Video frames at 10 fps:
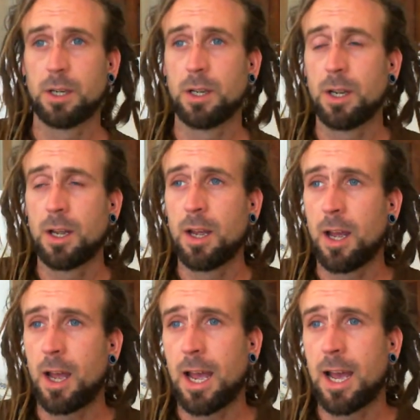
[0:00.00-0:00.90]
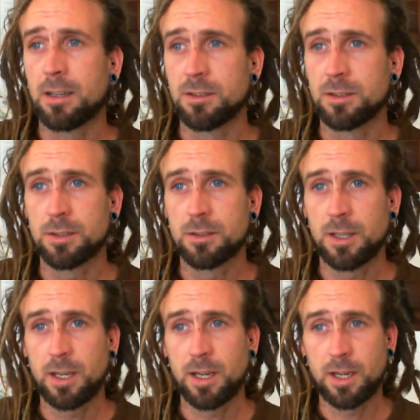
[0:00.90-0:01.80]
and it was
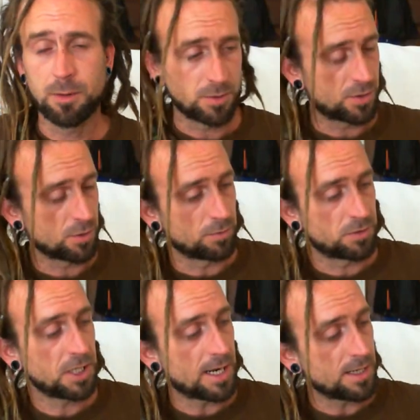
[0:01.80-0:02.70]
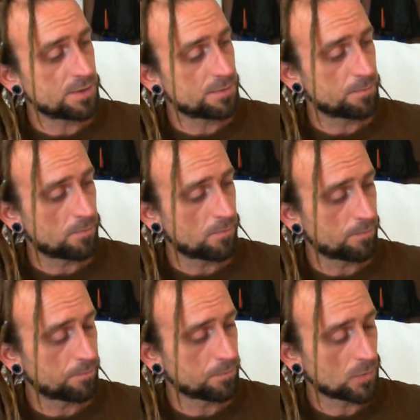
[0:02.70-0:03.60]
sort of chairs
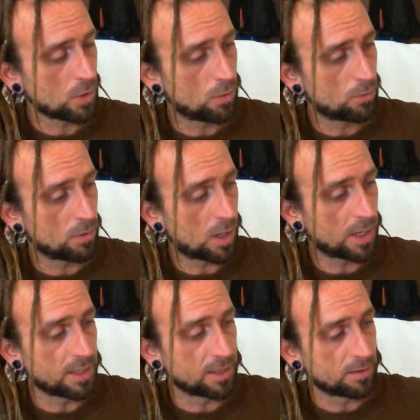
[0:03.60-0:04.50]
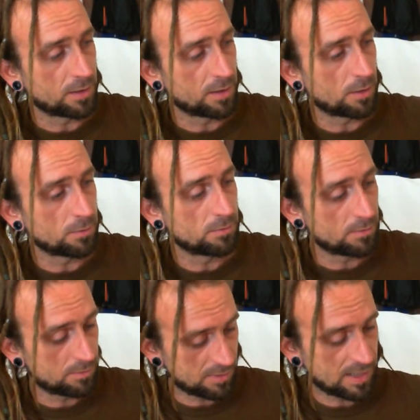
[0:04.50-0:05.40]
lining, you know, leg to
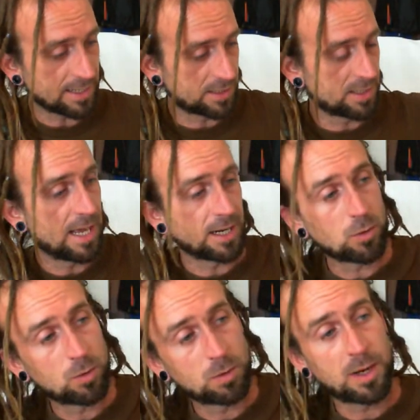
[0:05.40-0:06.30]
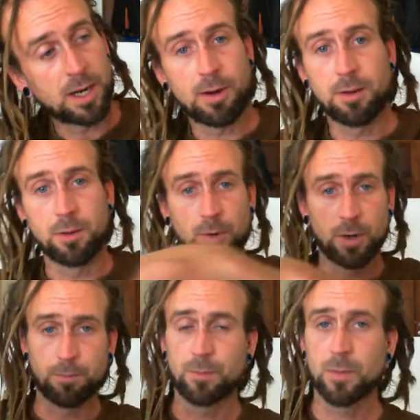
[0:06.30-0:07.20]
leg all the way around the room,
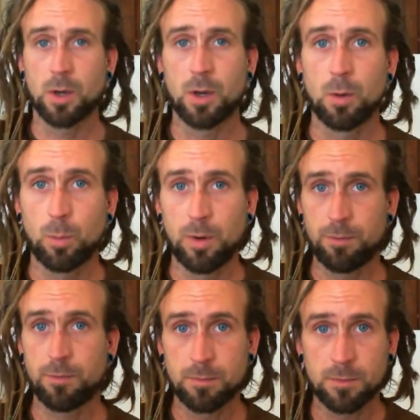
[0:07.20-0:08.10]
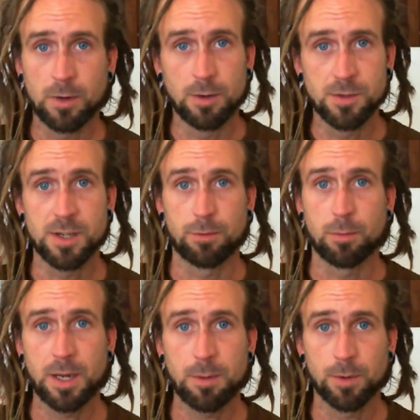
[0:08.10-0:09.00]
with loads of different people there,
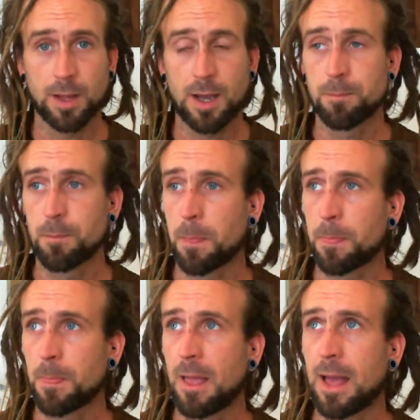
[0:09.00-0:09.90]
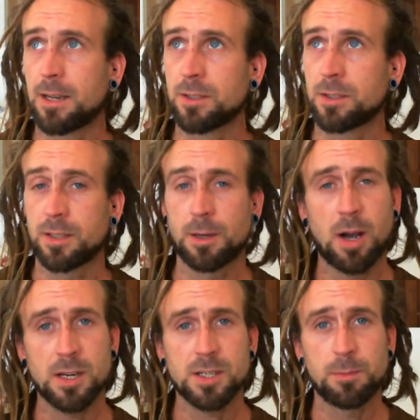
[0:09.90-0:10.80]
and they were asking me
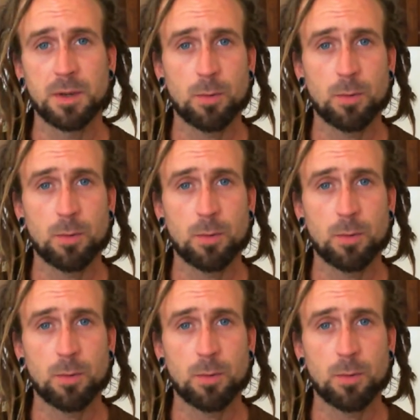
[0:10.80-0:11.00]
questions.